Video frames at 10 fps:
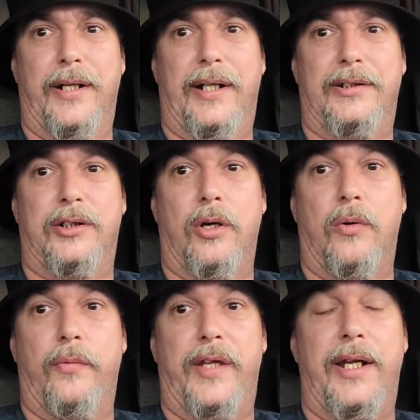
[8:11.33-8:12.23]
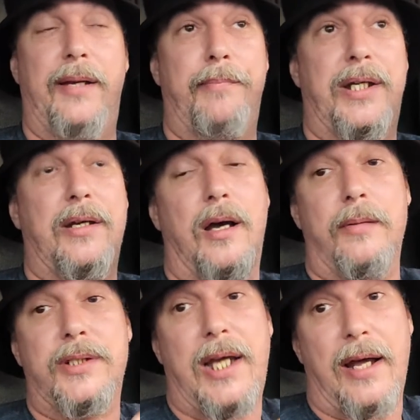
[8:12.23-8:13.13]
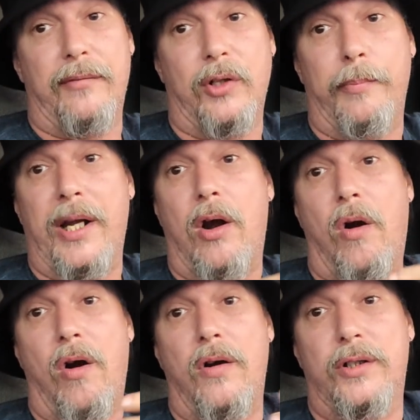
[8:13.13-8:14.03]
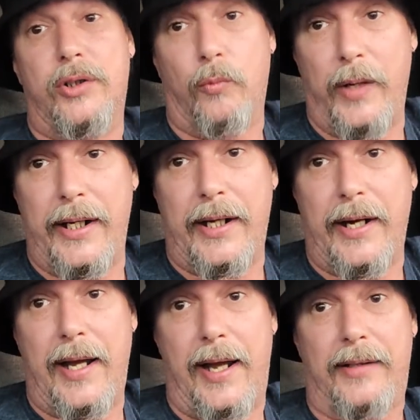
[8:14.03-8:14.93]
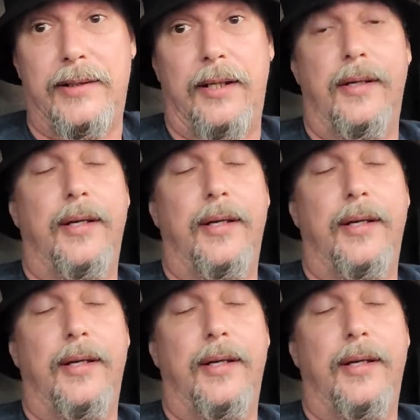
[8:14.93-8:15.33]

And so then it becomes kind of a little bit harder to reconnect.